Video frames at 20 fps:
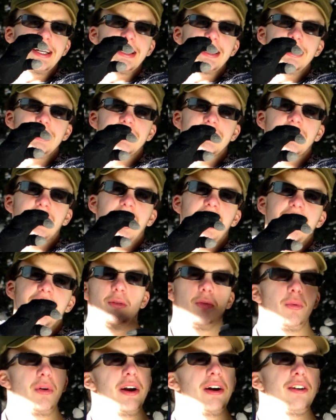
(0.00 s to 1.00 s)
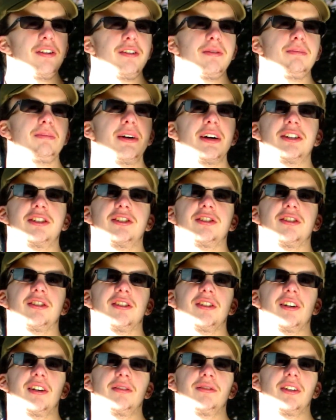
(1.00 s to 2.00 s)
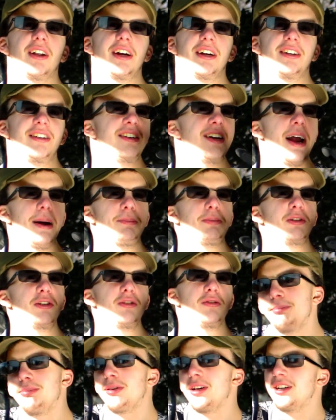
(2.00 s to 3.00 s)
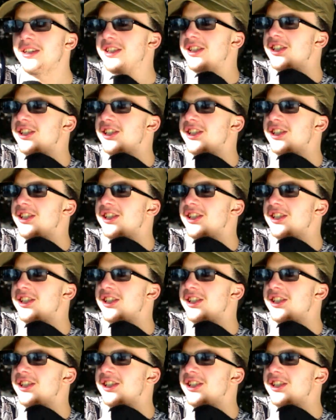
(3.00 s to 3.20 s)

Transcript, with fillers: is like weird mixture of like Neptune plus